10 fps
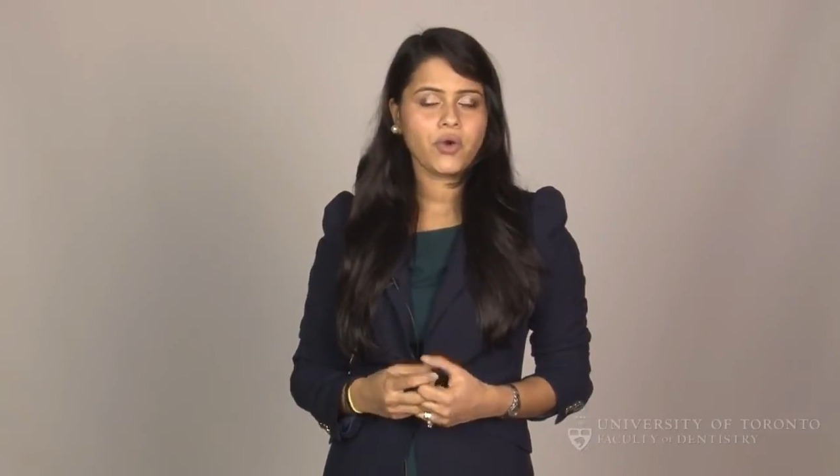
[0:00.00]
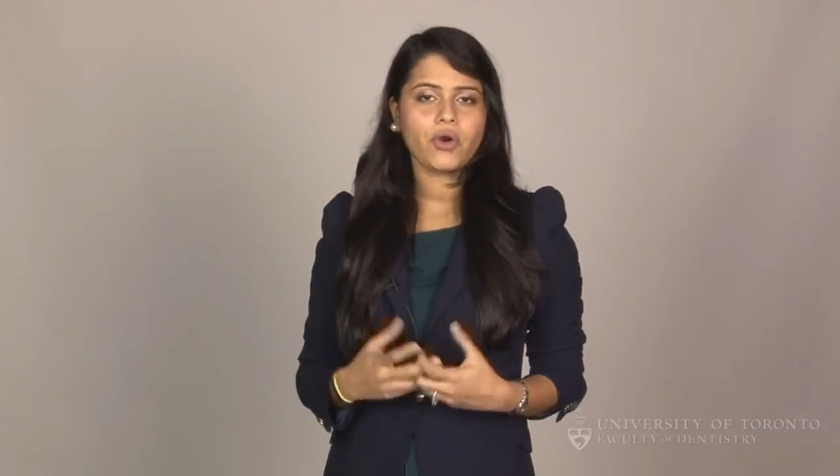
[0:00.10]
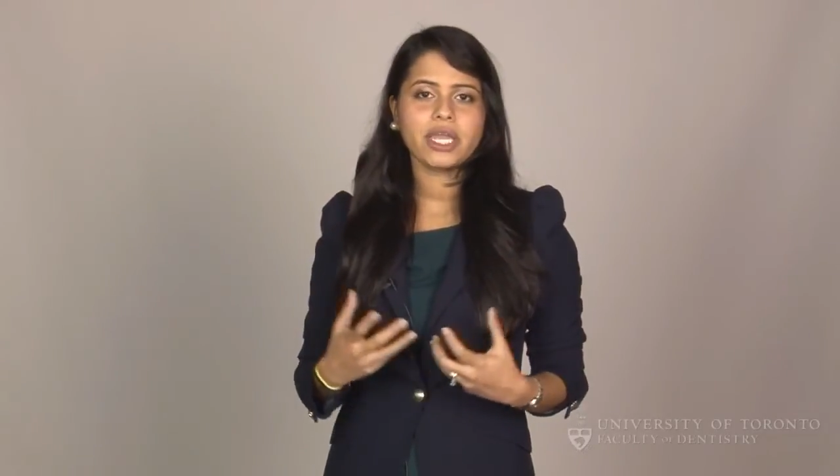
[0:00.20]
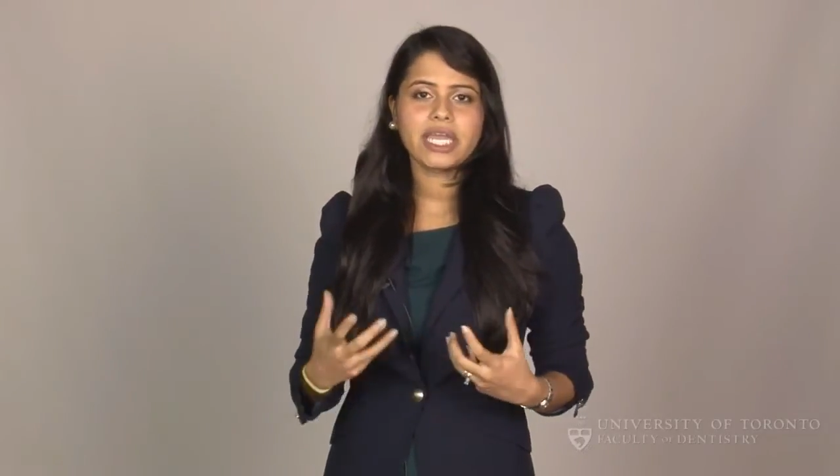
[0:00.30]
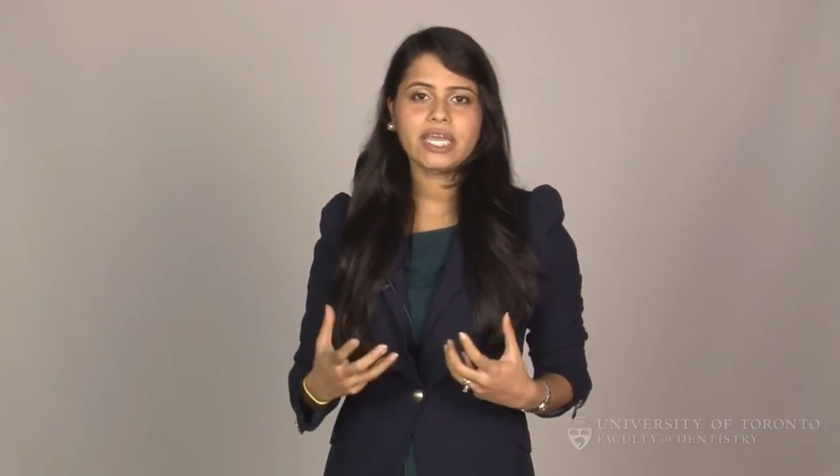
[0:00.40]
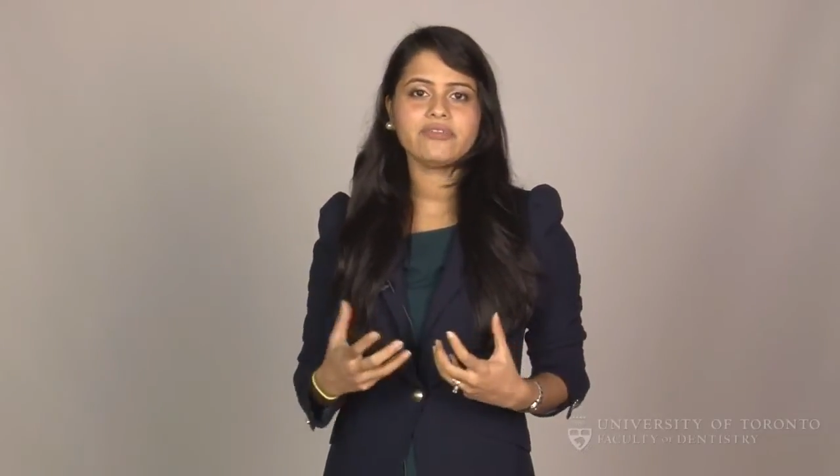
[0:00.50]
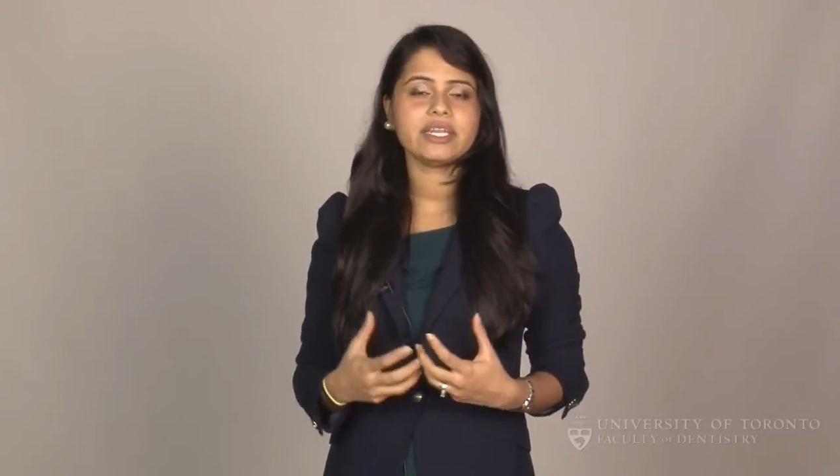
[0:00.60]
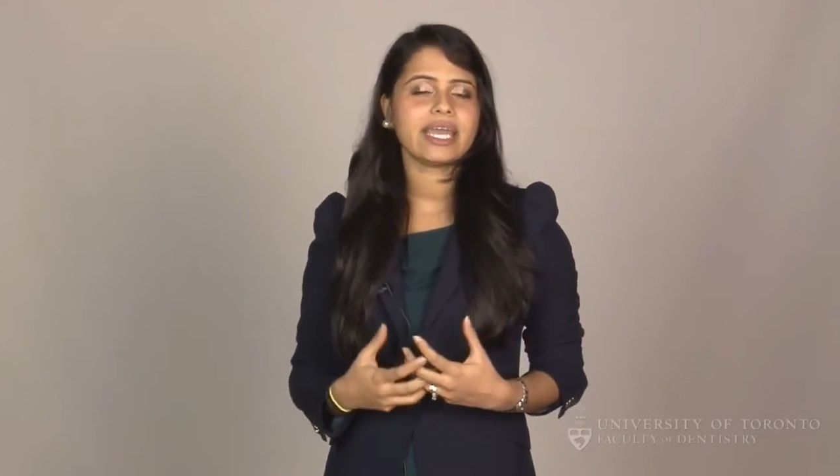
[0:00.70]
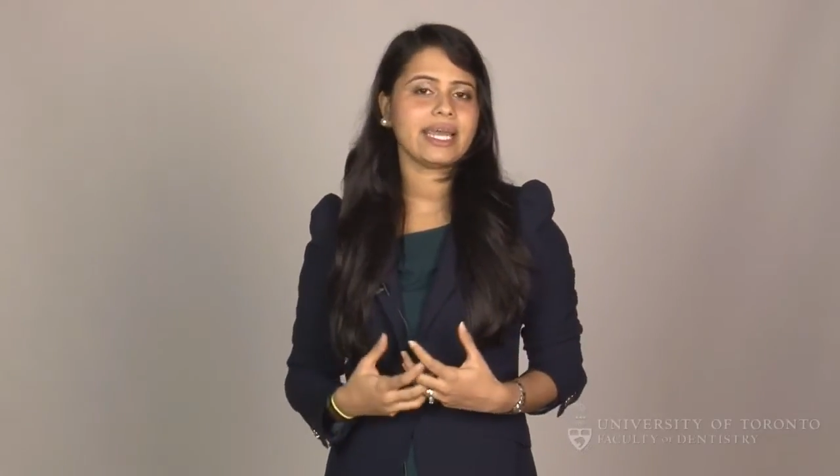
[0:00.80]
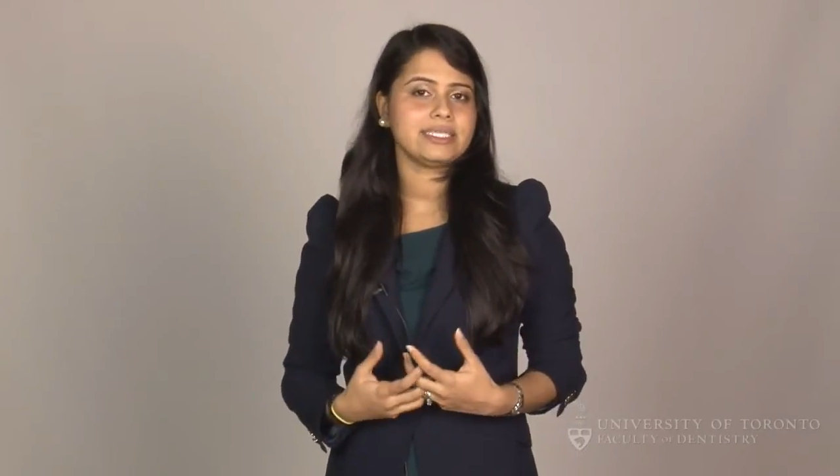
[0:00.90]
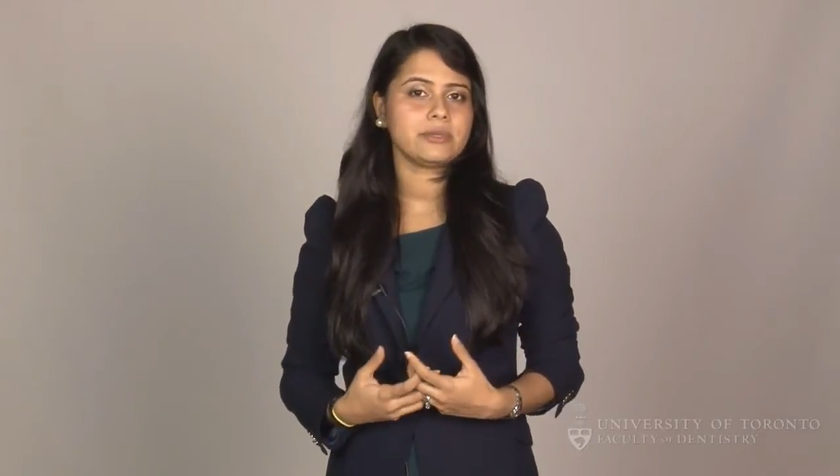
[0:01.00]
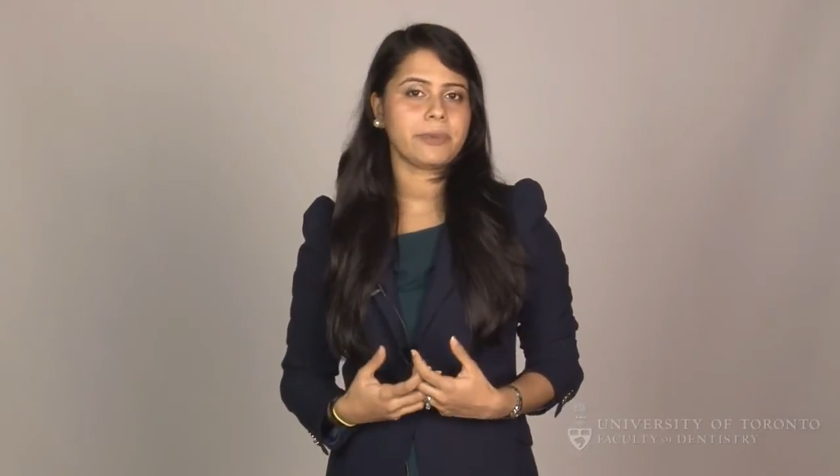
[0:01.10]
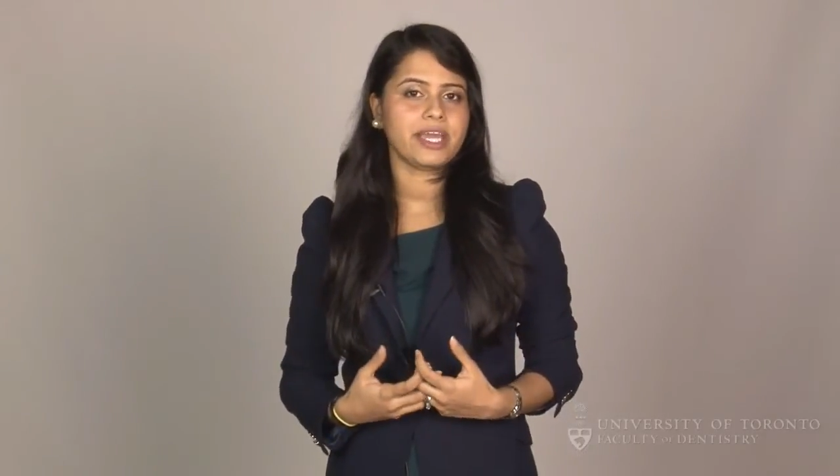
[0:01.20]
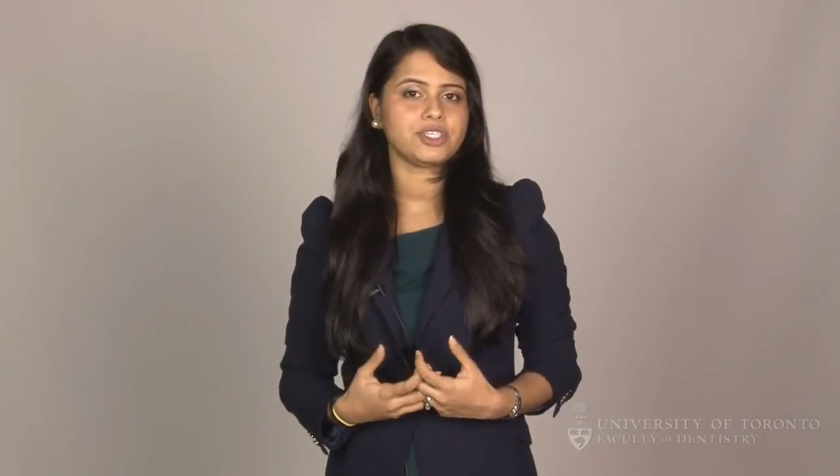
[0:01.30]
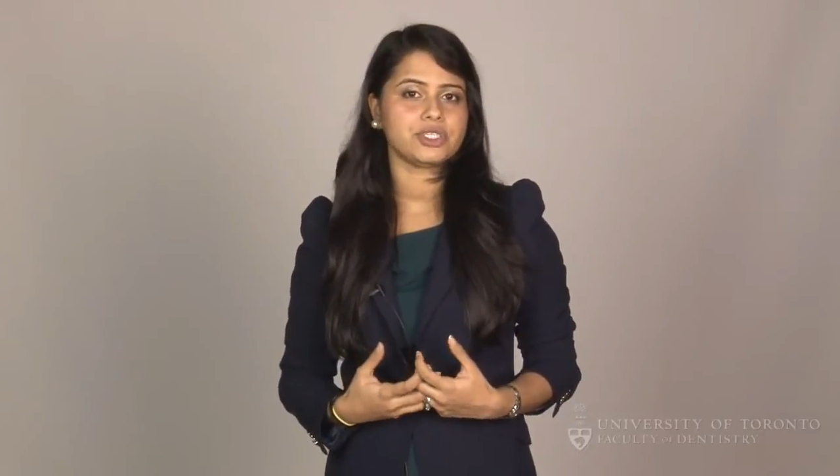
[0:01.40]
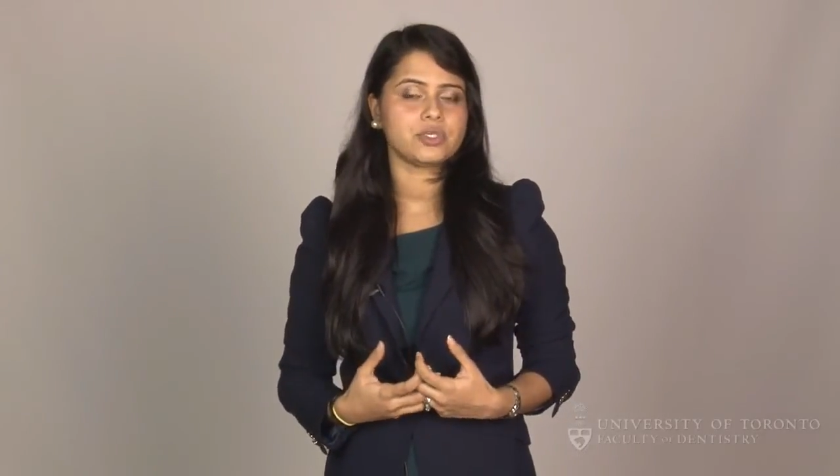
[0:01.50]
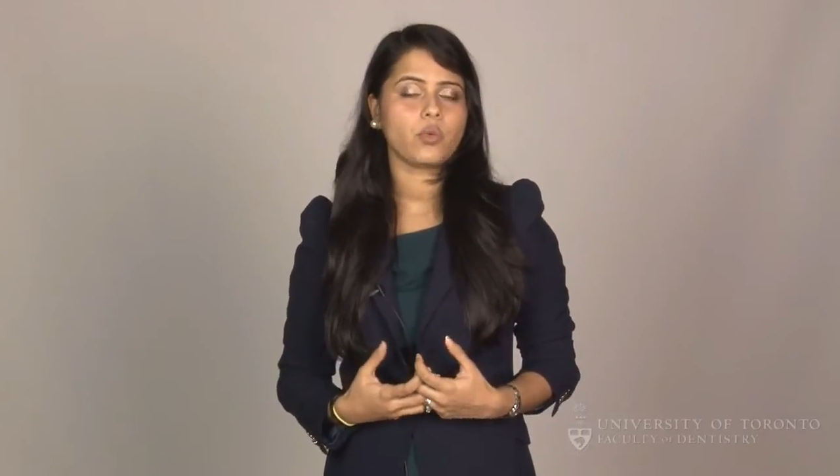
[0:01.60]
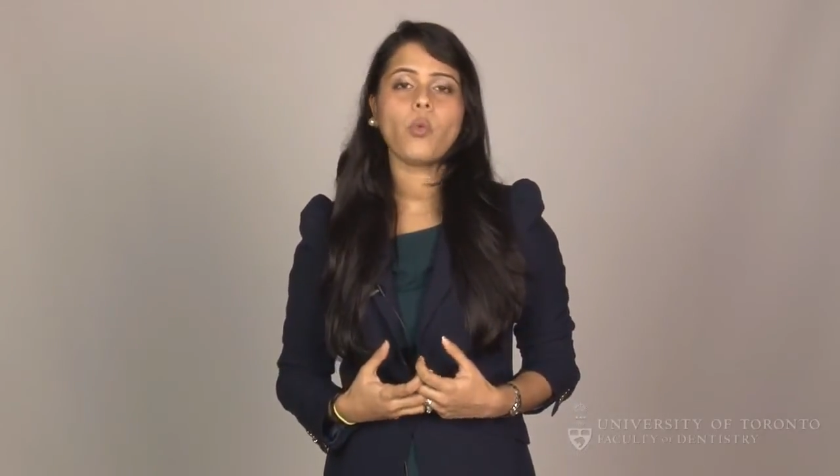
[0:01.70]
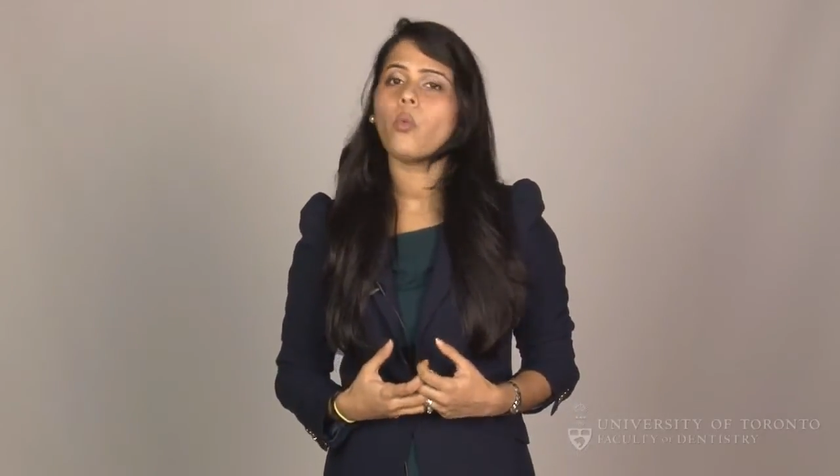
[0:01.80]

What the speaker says: or even cancer patients,